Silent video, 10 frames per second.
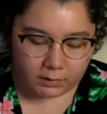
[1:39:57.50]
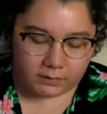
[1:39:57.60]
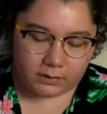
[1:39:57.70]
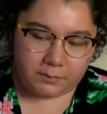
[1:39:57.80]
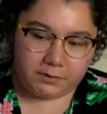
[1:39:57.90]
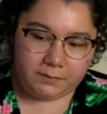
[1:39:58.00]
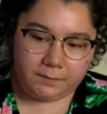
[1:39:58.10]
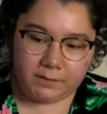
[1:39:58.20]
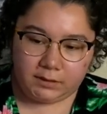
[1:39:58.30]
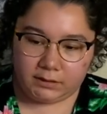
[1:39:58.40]
think I'm gonna
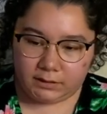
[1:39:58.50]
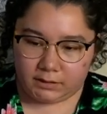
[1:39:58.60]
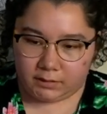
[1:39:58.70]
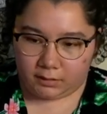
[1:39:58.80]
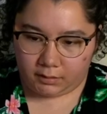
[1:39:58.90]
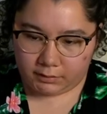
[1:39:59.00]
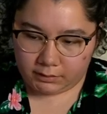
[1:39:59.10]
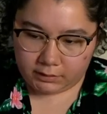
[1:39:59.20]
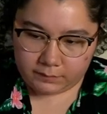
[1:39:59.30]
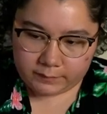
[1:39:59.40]
fill in the
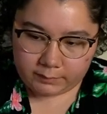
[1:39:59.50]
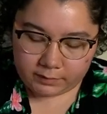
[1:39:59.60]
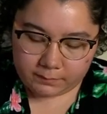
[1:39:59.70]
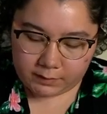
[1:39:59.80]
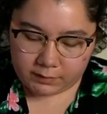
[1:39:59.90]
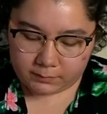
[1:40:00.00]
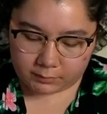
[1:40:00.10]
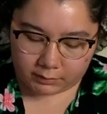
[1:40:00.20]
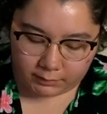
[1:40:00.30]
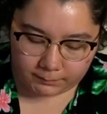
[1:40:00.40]
holly leaves with a medium
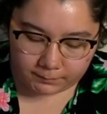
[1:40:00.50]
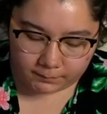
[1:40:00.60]
green.